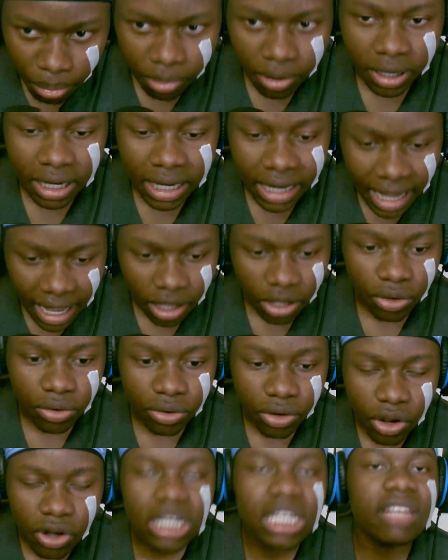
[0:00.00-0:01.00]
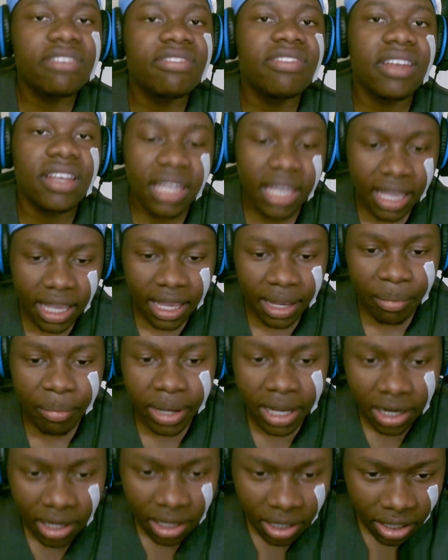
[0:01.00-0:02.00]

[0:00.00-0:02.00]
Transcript: are dying, you don't even care, man.